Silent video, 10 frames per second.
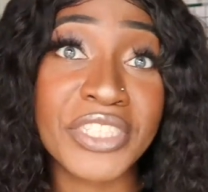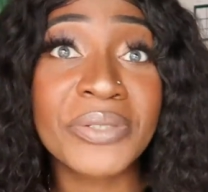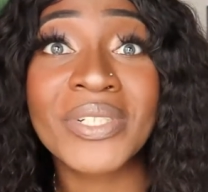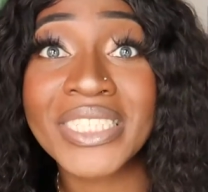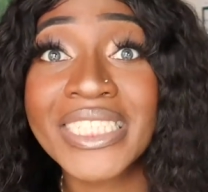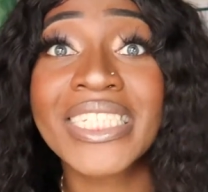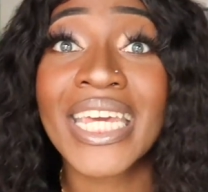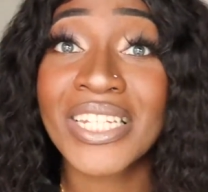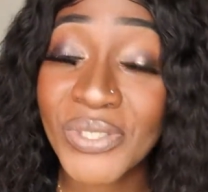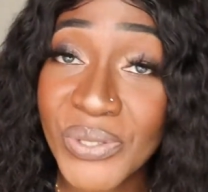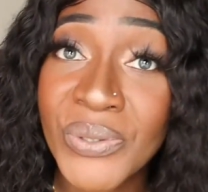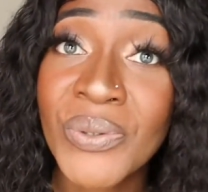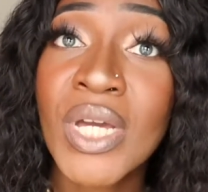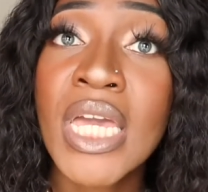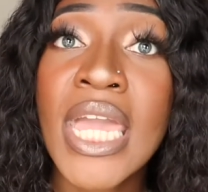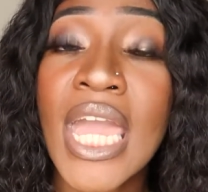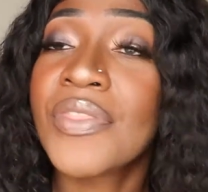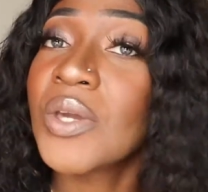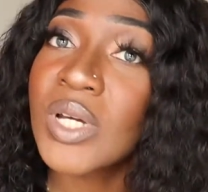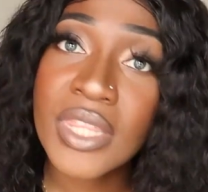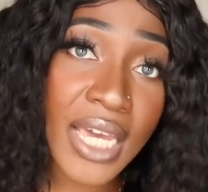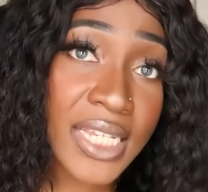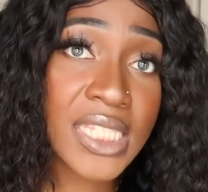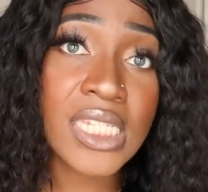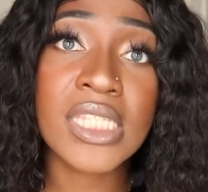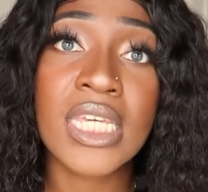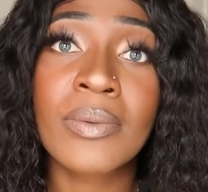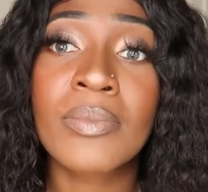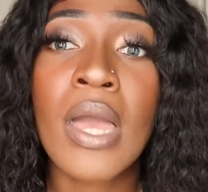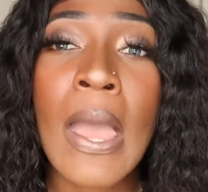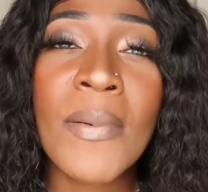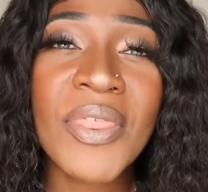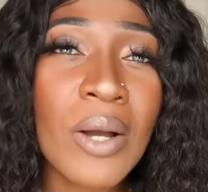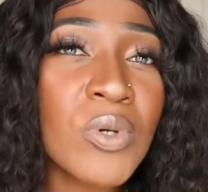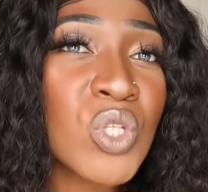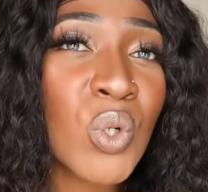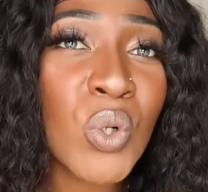wanted to get into, and they wanted the Hesi exam. But that was the